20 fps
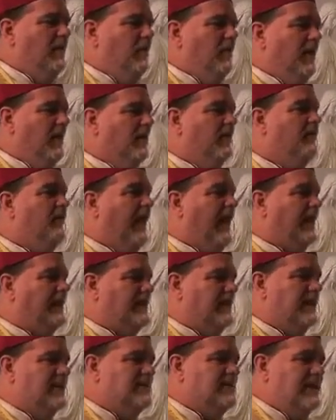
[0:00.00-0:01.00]
Well, the
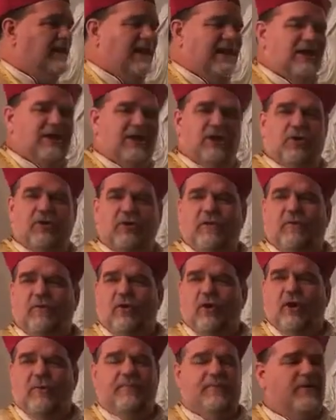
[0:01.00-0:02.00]
fact is, he didn't cure the
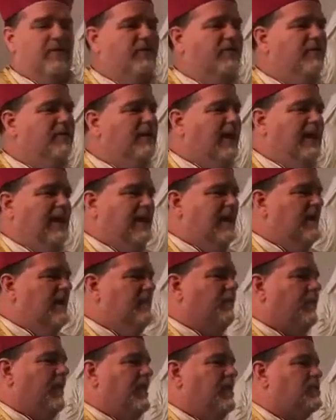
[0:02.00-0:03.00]
wrong person. He
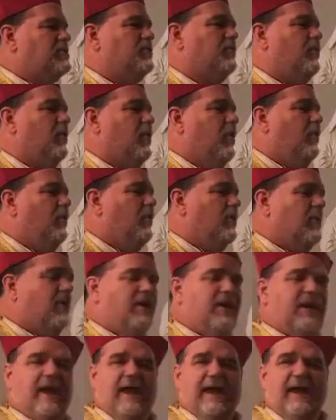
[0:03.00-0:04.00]
didn't preach the wrong
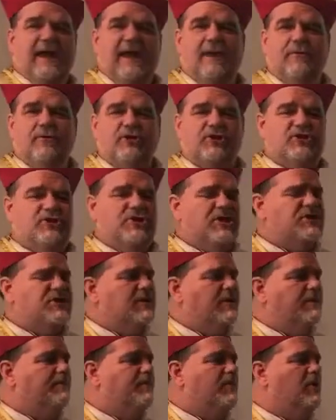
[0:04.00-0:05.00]
word. He was
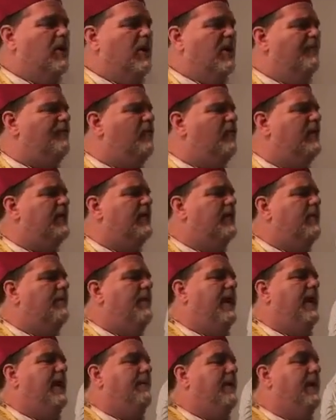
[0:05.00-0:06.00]
just a beautiful little
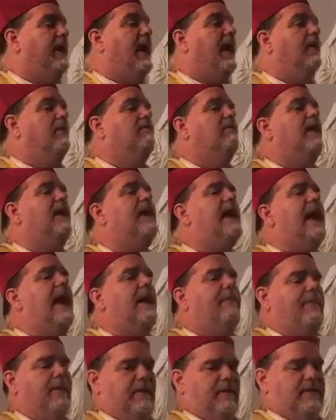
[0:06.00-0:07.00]
baby. And what
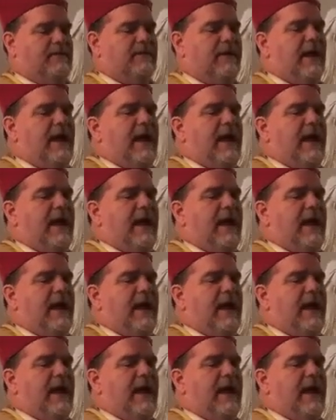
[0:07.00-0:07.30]
happened?